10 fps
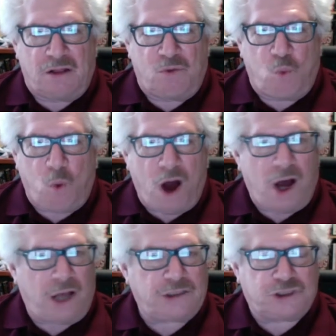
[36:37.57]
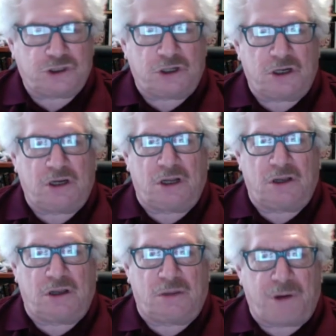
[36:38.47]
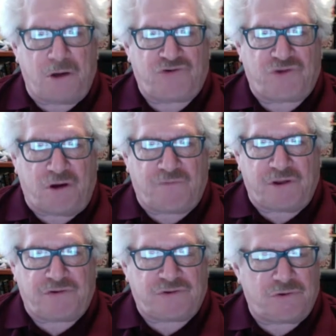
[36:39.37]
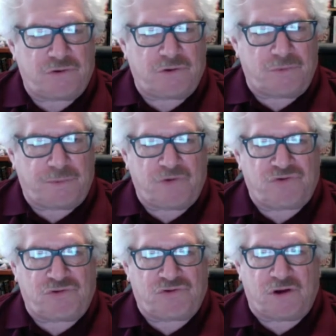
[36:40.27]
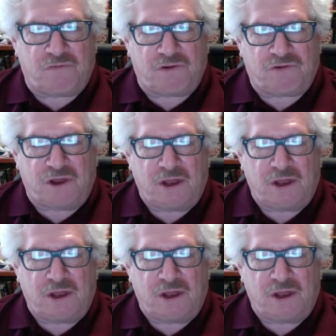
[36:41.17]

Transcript: why should the post office or, or postal service